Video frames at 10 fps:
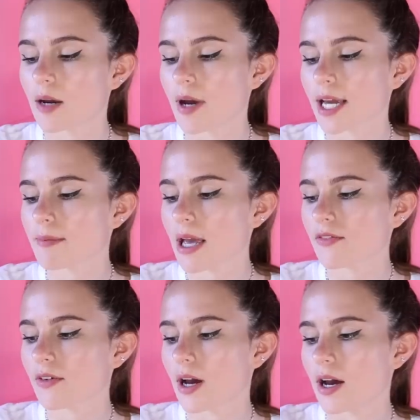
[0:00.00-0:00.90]
A Birkin bag
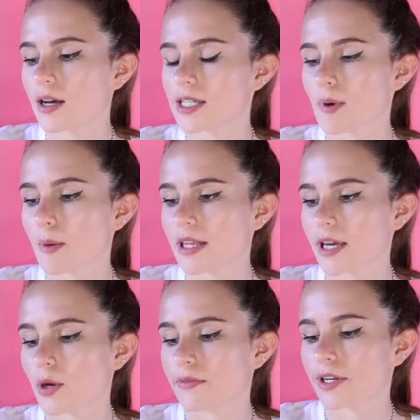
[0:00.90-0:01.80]
for her is probably the
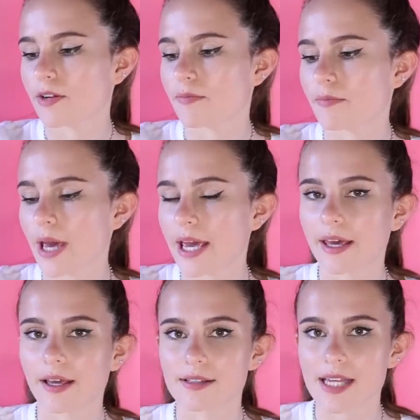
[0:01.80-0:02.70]
equivalent of
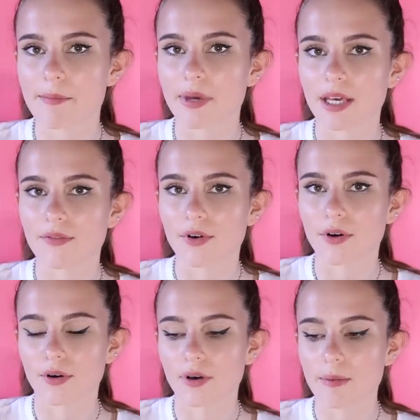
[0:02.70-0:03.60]
paying 10p for
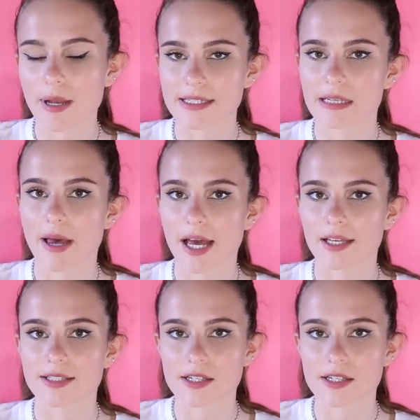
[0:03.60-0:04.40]
a plastic bag in